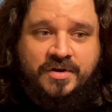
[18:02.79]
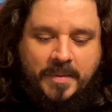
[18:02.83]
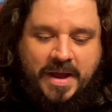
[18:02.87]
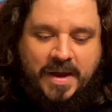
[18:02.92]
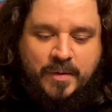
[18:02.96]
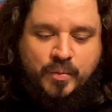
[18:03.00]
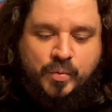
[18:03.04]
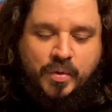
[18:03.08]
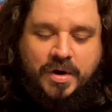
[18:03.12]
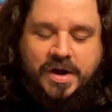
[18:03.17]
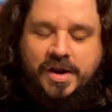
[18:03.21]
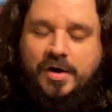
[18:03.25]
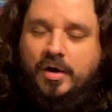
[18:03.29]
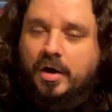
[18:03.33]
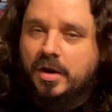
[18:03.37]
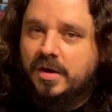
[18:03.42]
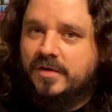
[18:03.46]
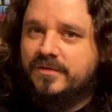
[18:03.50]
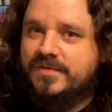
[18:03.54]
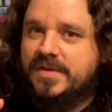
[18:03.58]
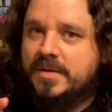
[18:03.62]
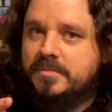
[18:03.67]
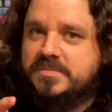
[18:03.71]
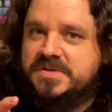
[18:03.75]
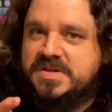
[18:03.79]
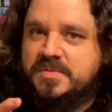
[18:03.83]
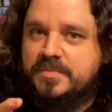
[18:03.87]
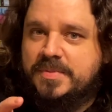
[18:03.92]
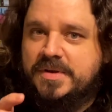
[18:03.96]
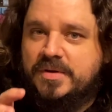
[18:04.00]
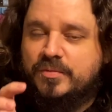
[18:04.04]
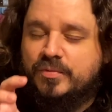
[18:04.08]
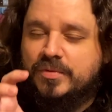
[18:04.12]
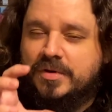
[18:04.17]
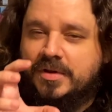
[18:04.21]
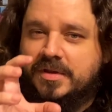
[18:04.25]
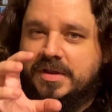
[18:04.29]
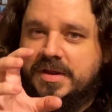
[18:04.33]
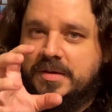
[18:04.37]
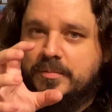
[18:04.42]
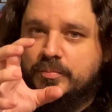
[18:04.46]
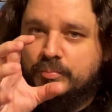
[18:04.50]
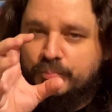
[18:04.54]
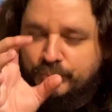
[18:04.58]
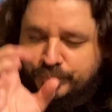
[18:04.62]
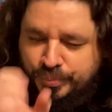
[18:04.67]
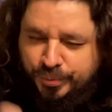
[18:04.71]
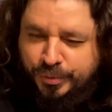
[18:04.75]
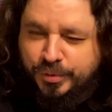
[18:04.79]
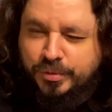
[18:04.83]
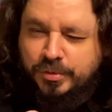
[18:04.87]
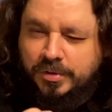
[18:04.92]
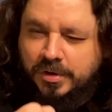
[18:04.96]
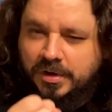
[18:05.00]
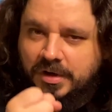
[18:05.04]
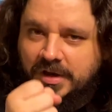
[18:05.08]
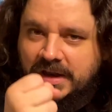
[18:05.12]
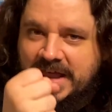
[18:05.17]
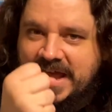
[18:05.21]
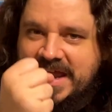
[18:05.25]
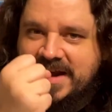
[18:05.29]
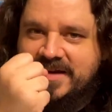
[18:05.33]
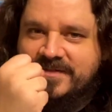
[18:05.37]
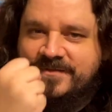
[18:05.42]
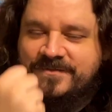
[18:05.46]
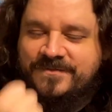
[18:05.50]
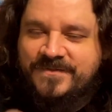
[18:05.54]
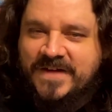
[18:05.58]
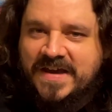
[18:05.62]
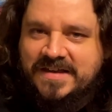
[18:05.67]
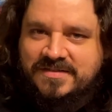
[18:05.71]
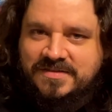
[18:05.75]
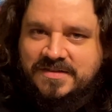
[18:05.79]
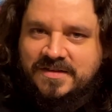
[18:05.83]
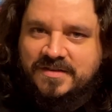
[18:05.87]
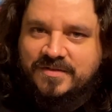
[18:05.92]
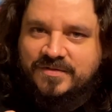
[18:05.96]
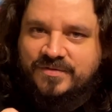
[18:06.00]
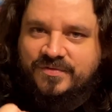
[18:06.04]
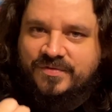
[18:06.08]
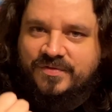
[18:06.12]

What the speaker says: I wanted all of them to be really brutal and effective